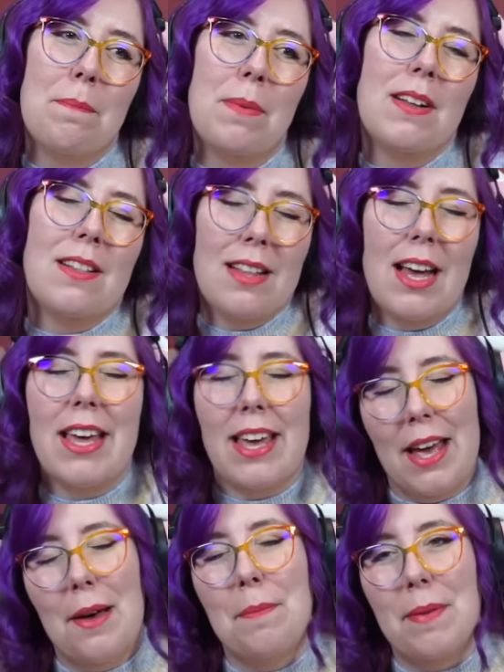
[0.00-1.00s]
but like
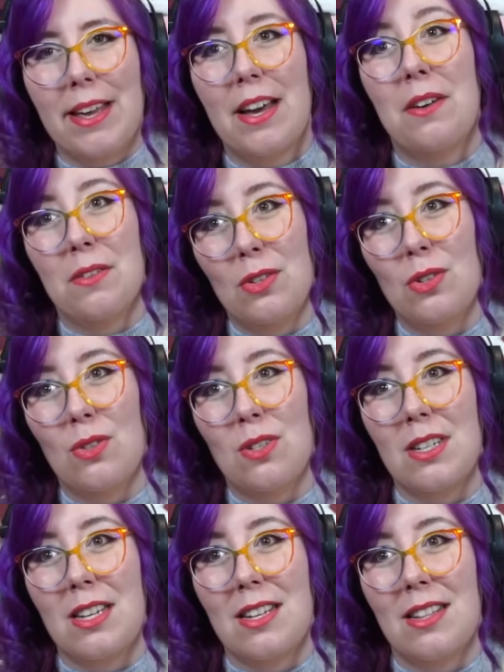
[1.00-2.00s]
helping out
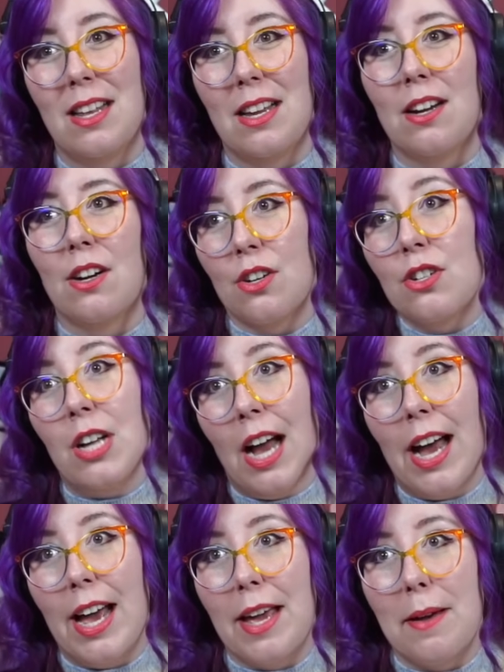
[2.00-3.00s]
Lucy in like her
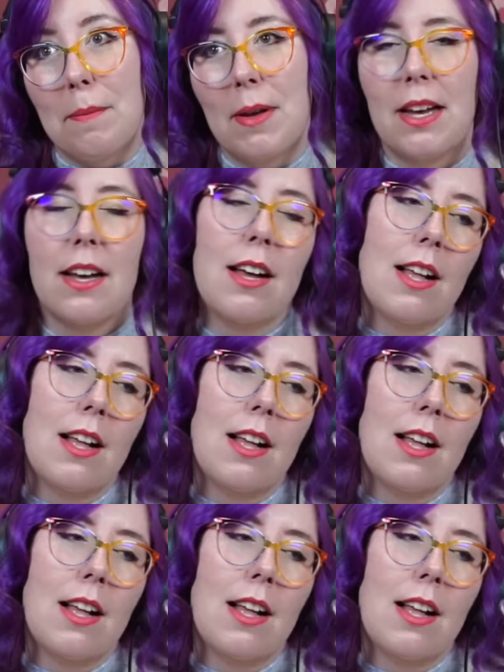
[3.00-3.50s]
time.